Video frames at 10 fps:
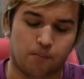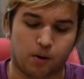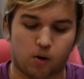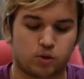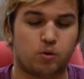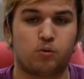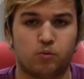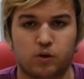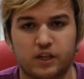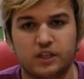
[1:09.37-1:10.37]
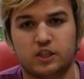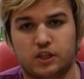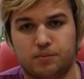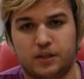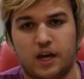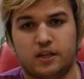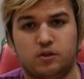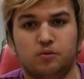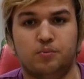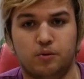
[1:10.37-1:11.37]
but also would work in this chipset
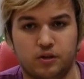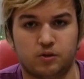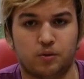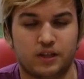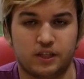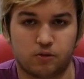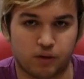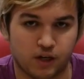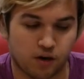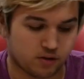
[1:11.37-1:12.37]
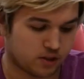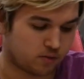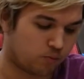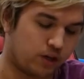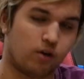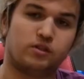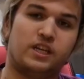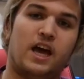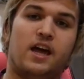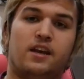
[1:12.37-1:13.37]
to boot it to at least Windows and Windows
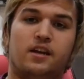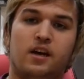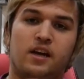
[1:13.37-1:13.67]
10.